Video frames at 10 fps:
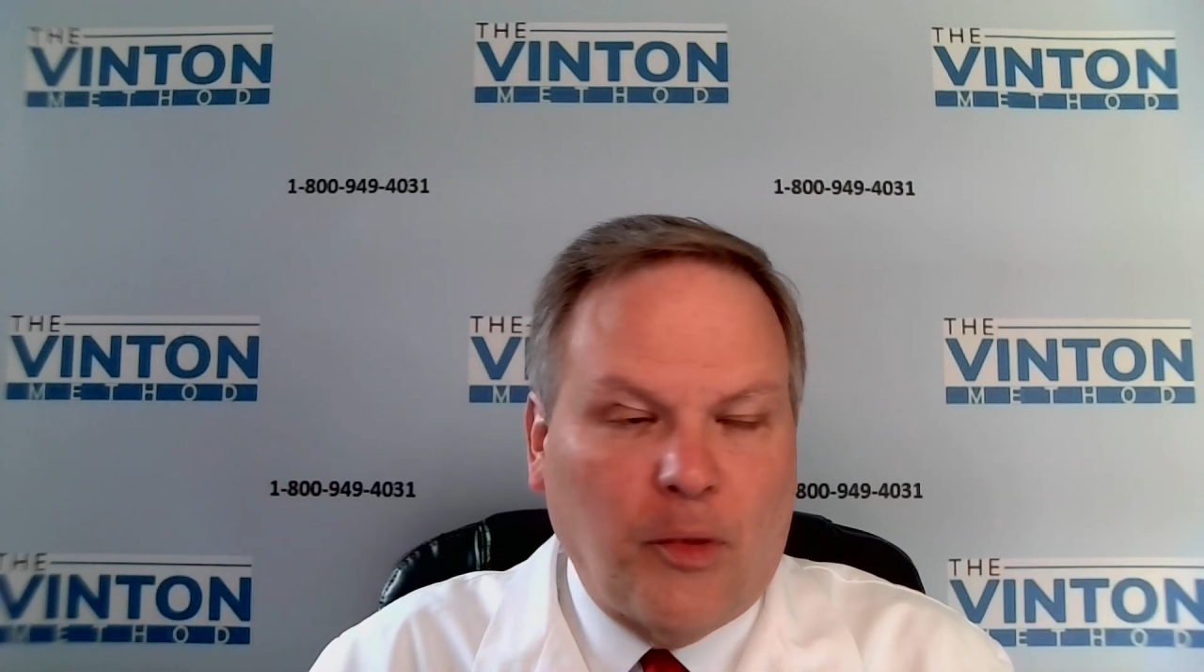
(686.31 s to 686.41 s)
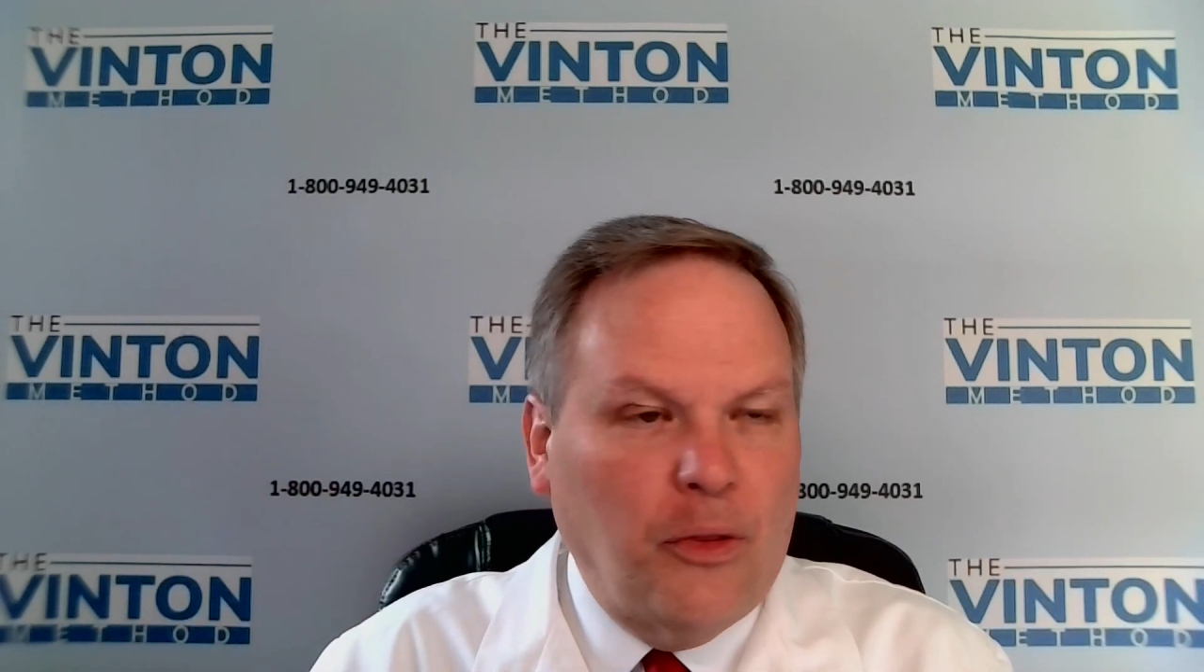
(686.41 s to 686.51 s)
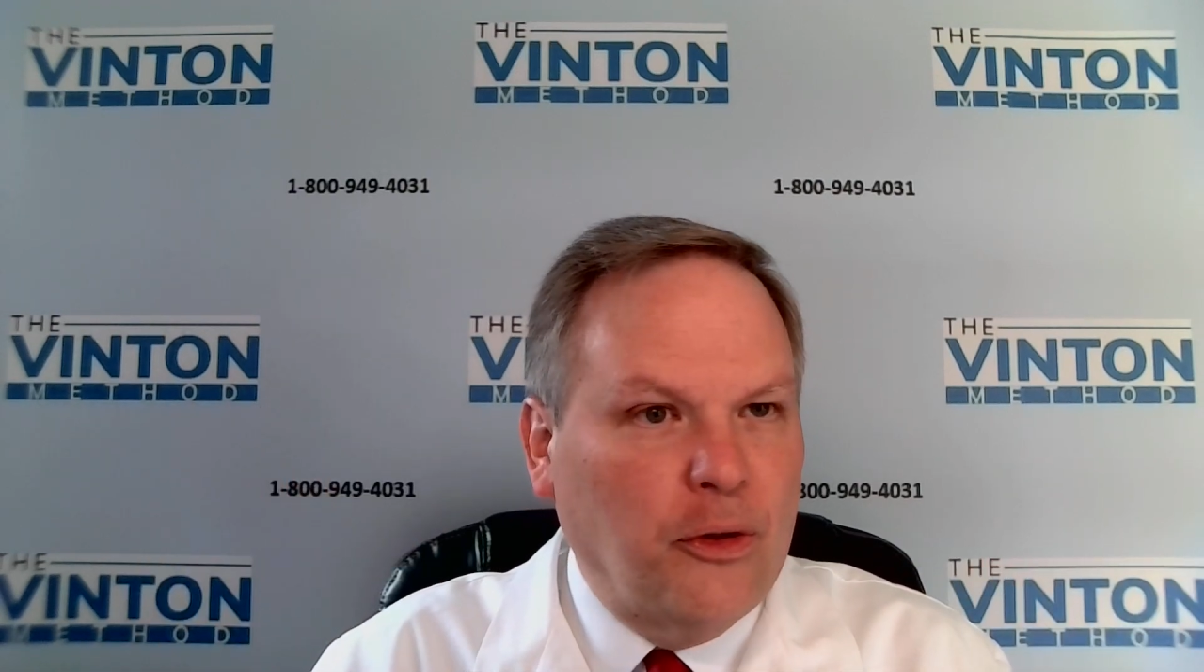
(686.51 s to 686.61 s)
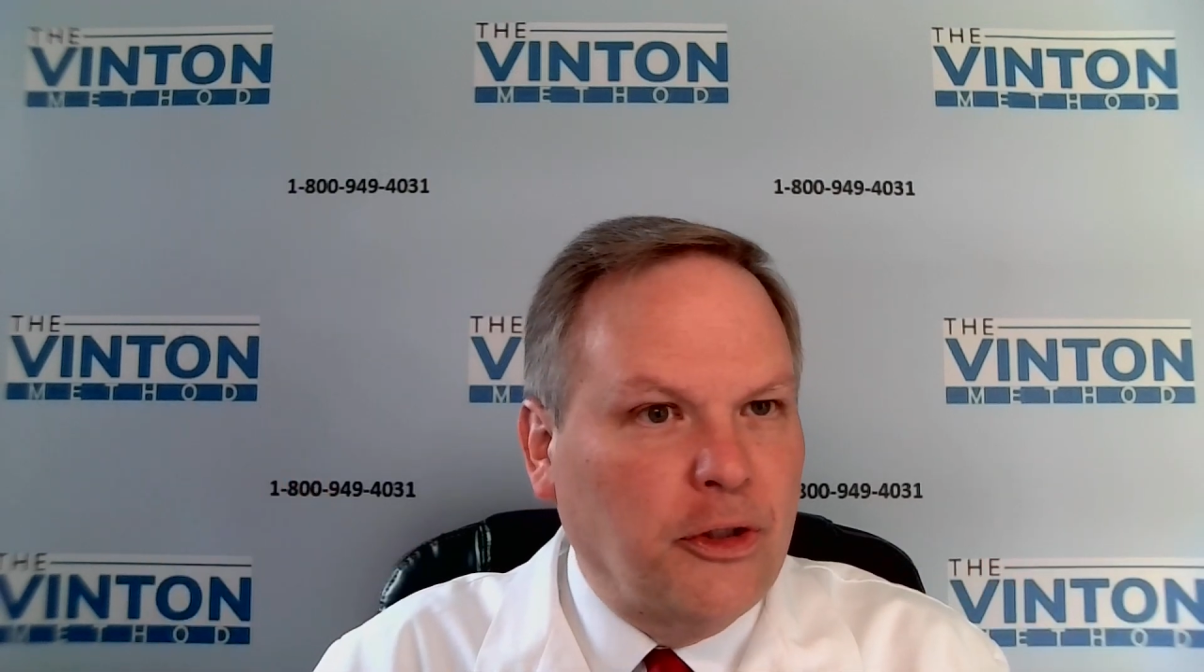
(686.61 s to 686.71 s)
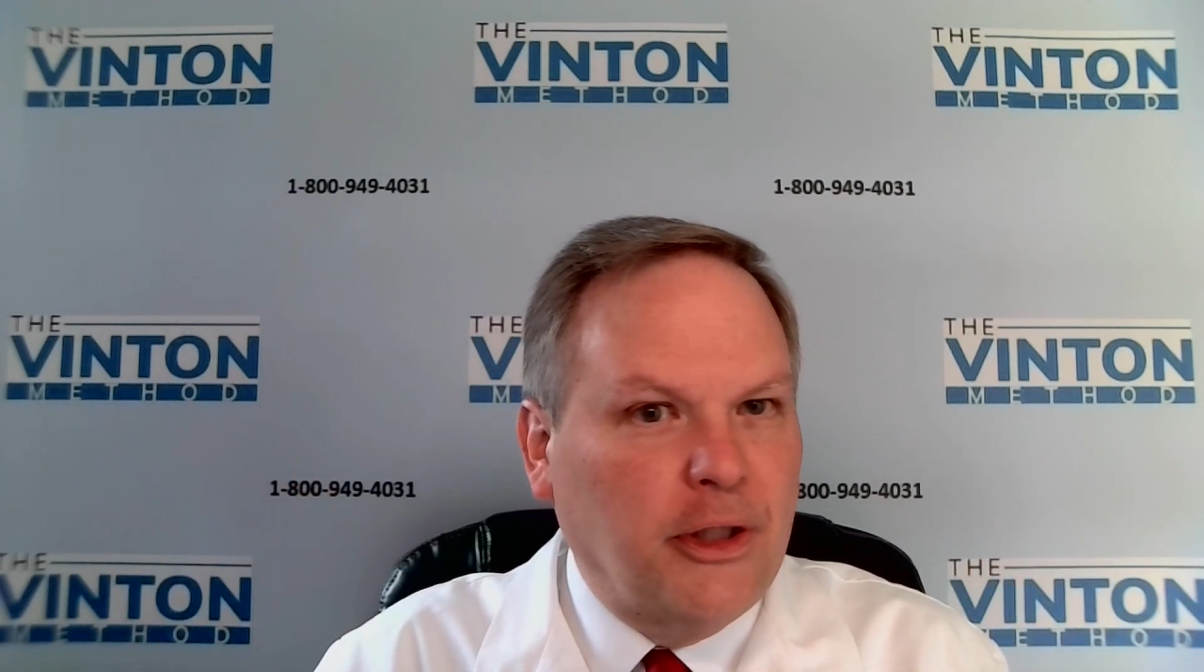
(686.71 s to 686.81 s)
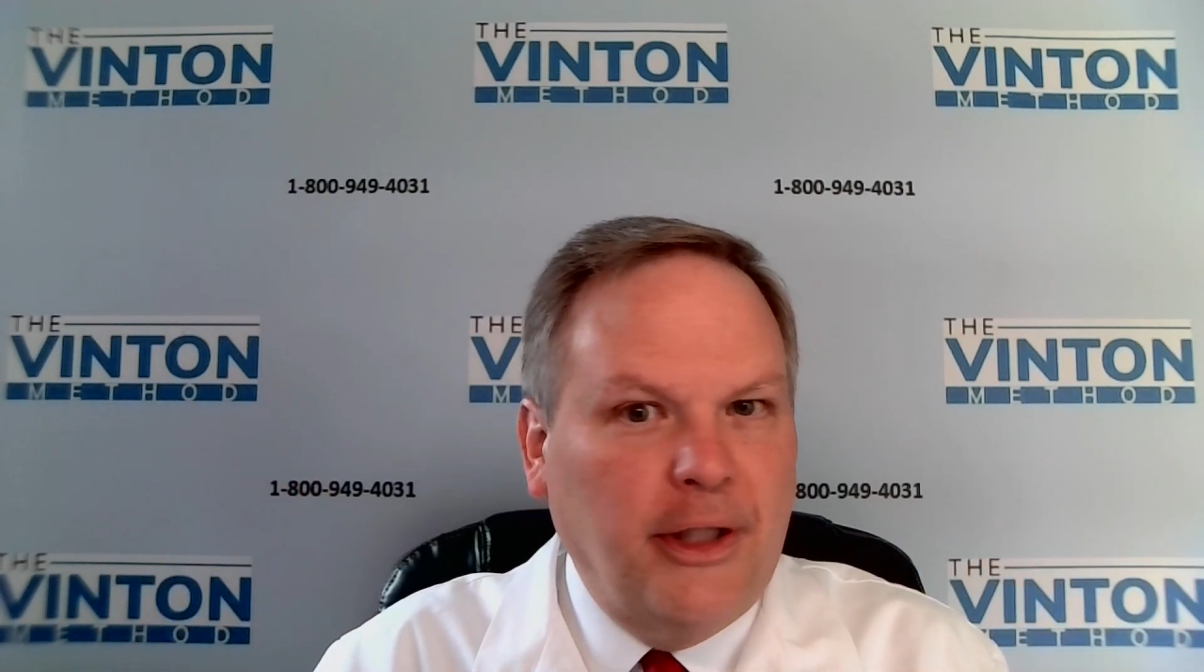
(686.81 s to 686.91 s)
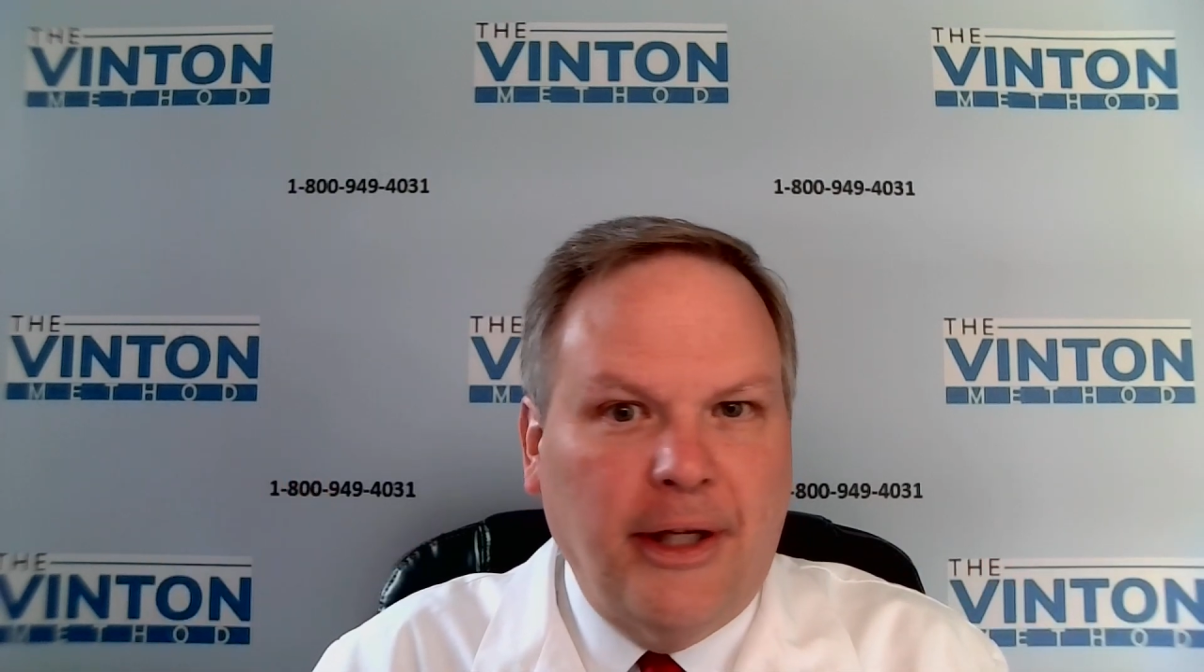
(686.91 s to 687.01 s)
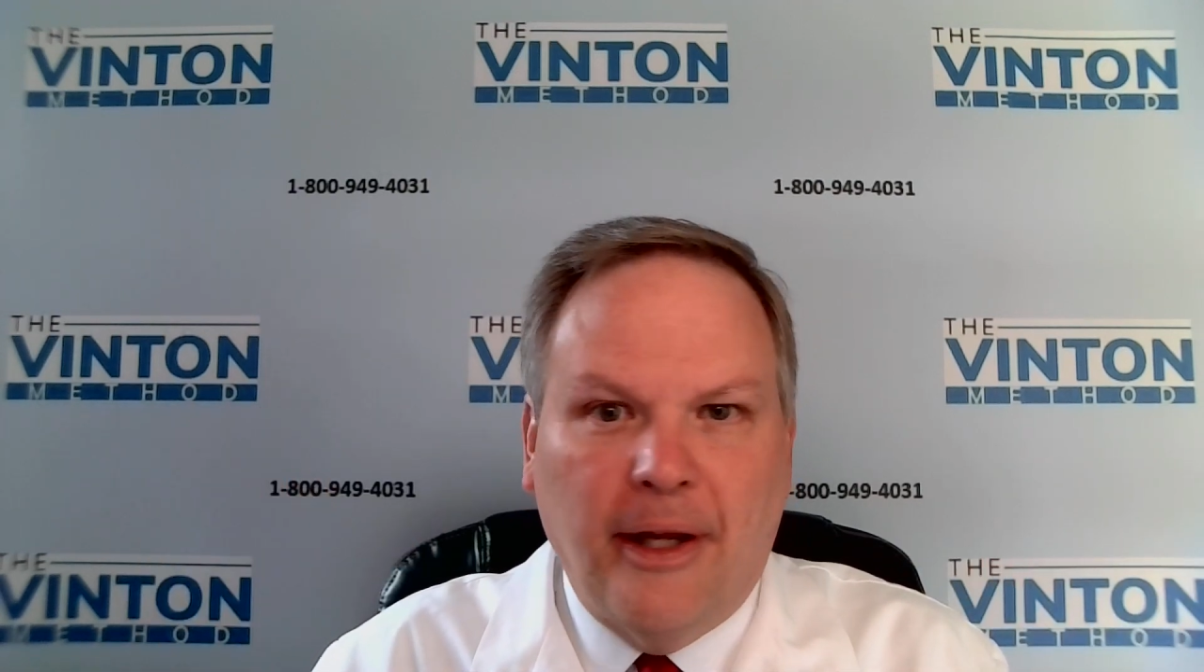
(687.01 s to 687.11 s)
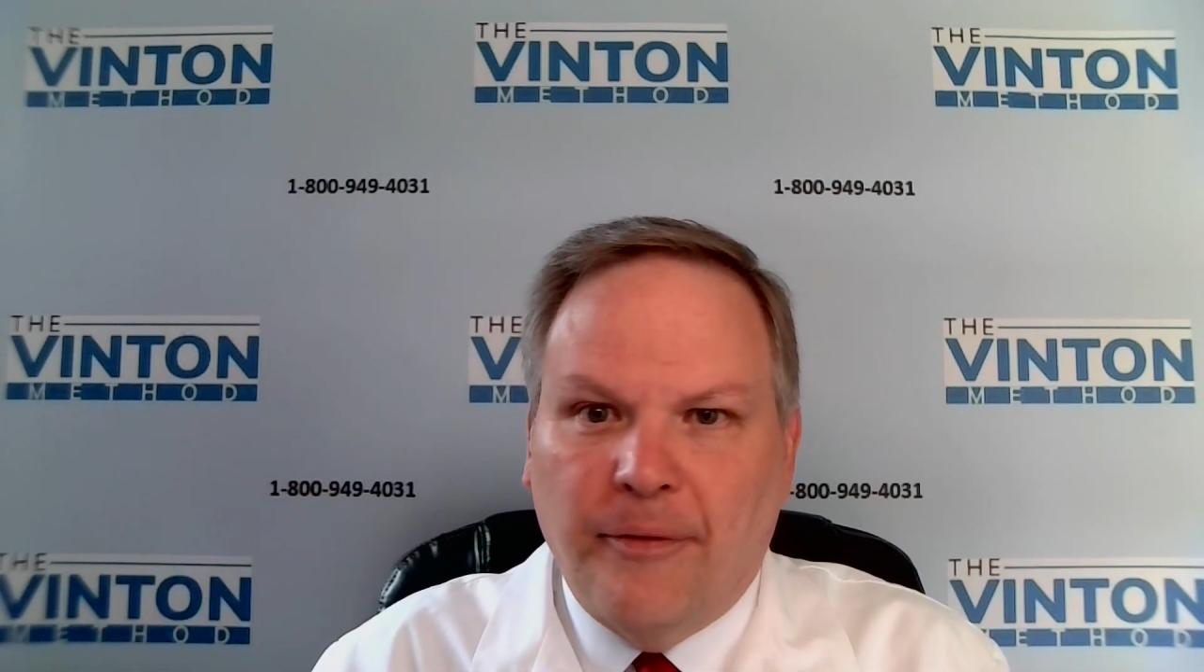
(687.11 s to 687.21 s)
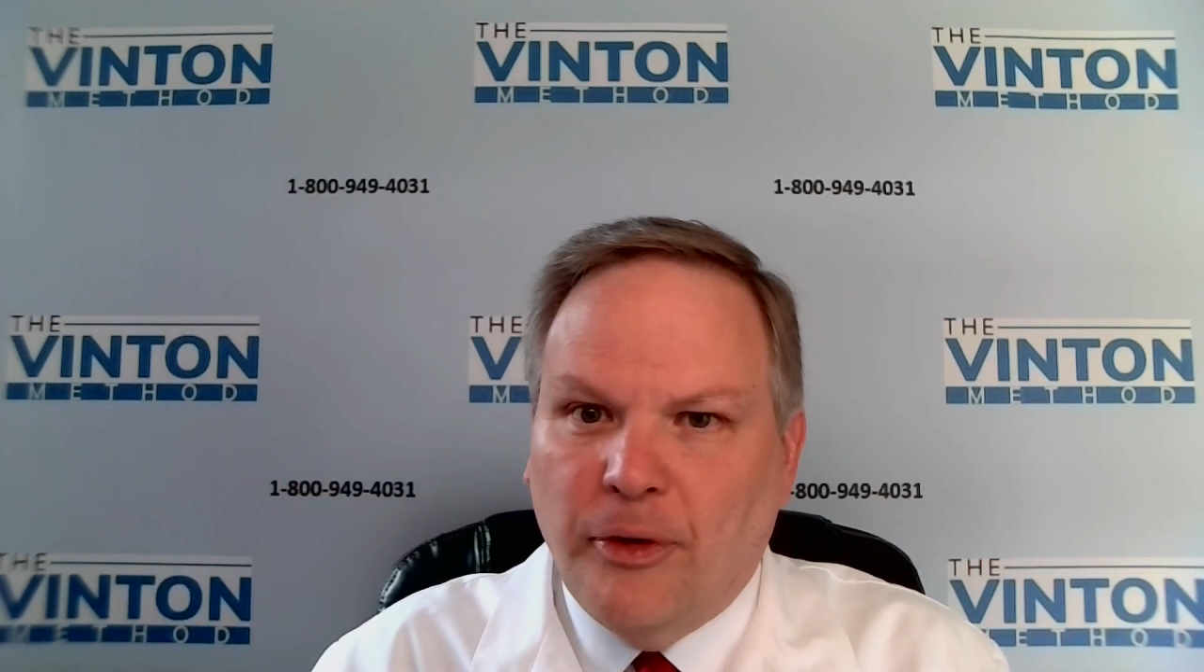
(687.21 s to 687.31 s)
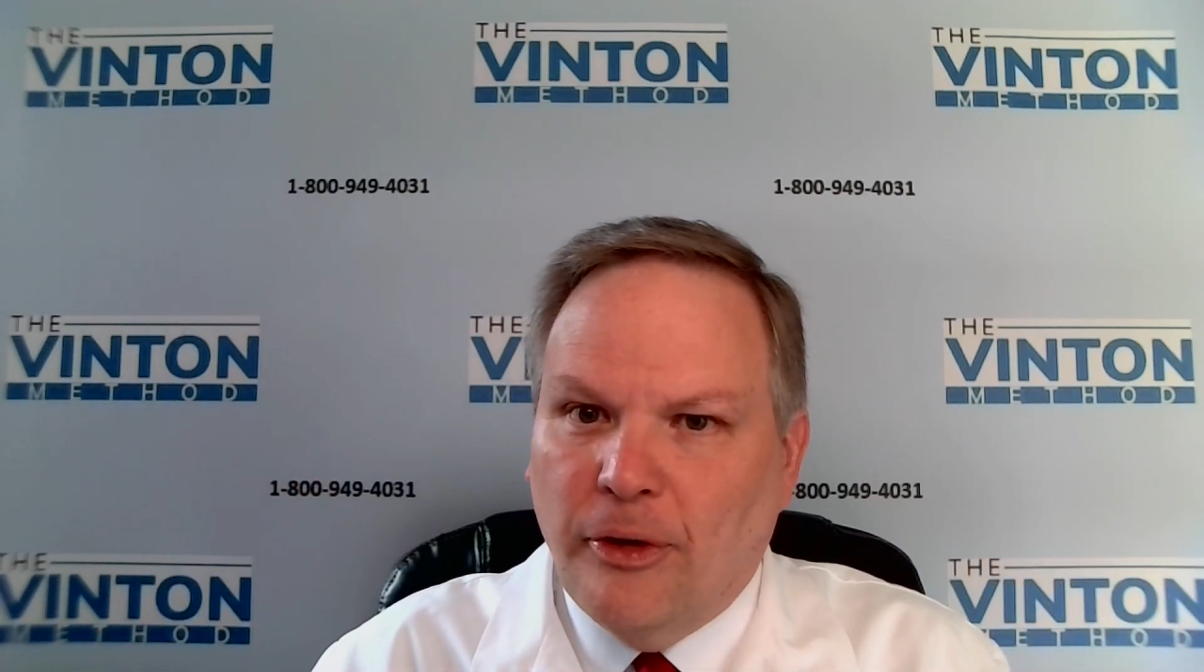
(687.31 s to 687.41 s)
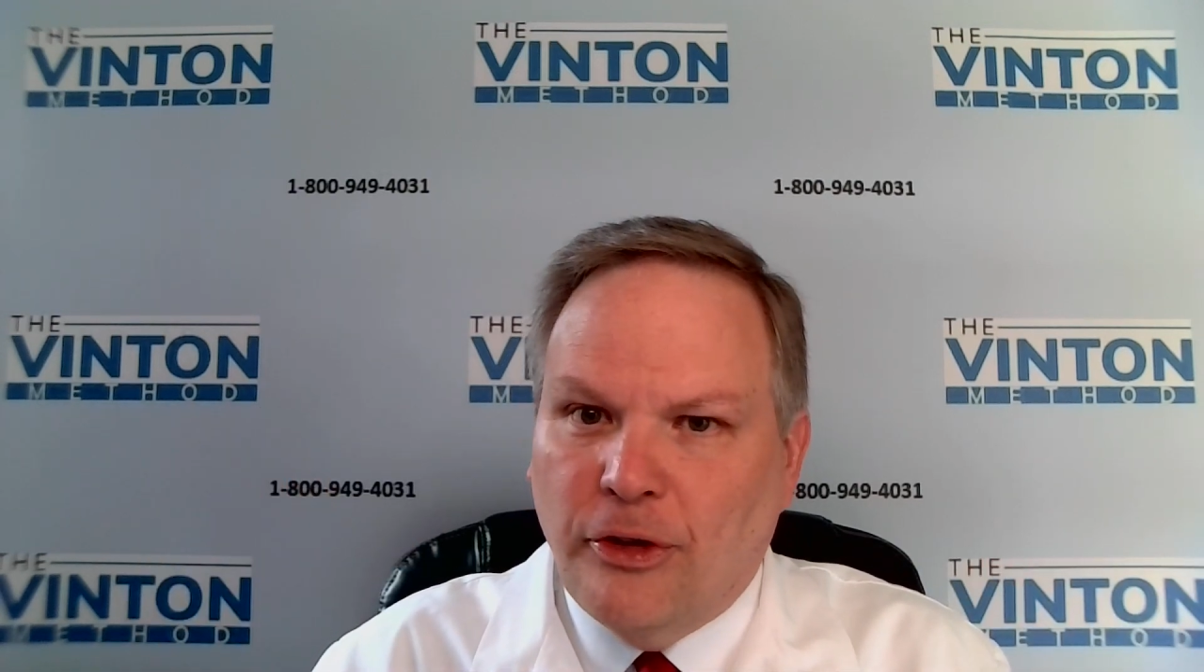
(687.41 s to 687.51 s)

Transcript: There's never a